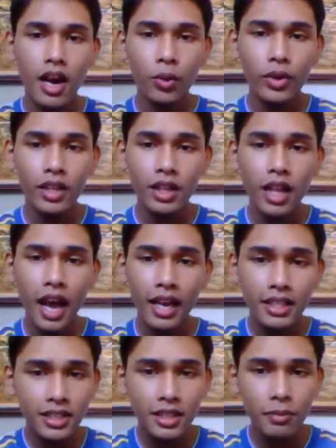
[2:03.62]
will
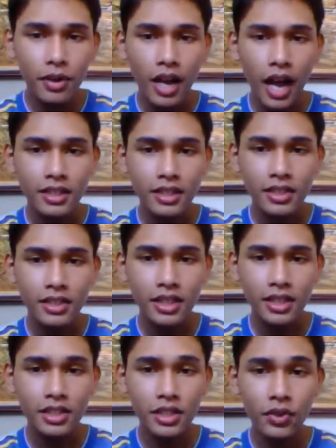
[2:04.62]
Heisenberg
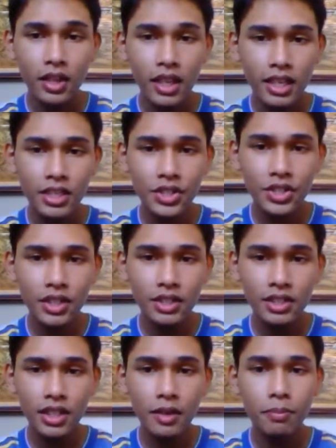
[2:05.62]
uncertainty relations
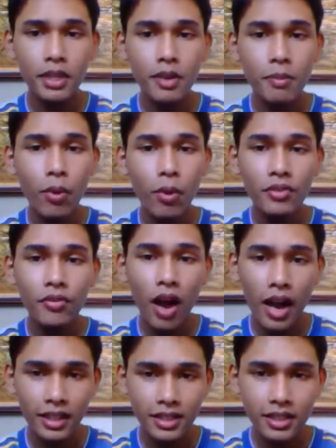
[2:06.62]
be
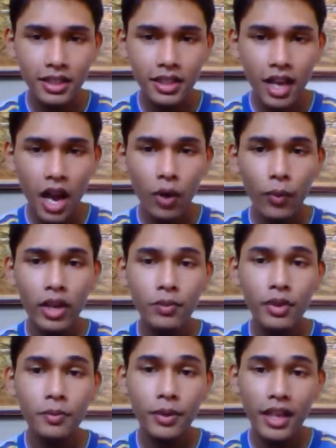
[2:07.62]
modified when
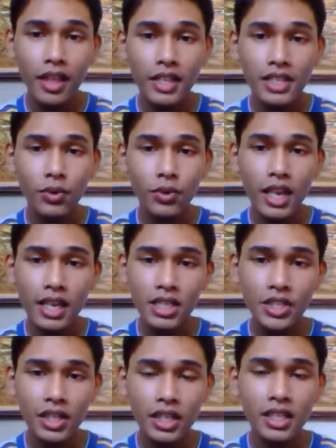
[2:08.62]
we bring this
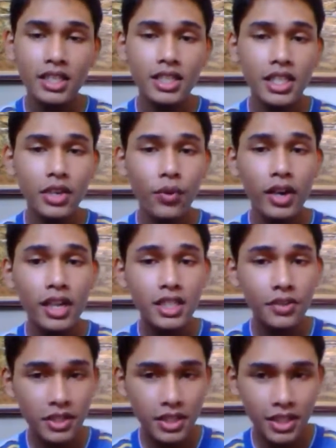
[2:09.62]
relation in the
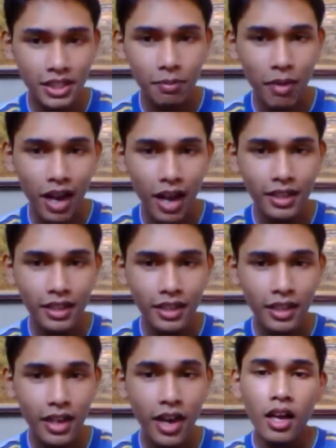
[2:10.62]
relativistic domain,
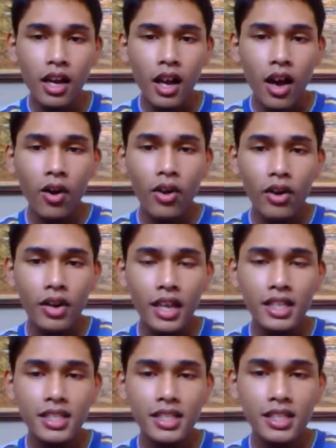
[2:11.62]
or
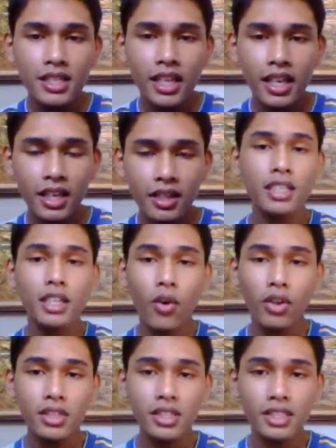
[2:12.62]
it's still
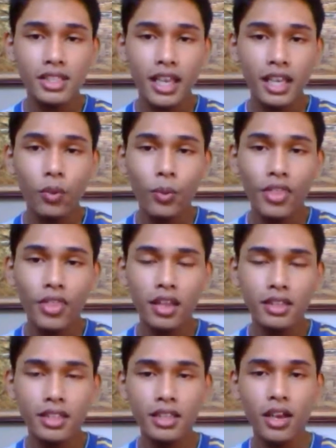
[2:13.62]
consistent with
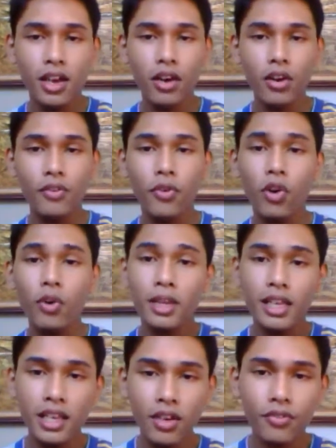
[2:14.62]
the
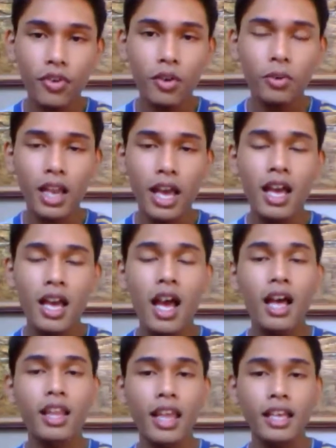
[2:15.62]
formula
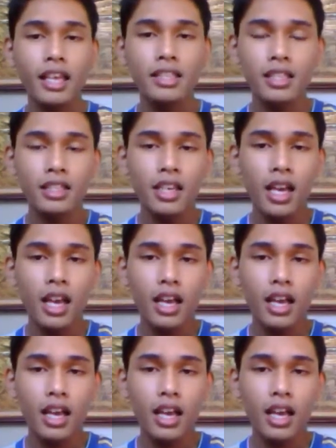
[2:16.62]
like the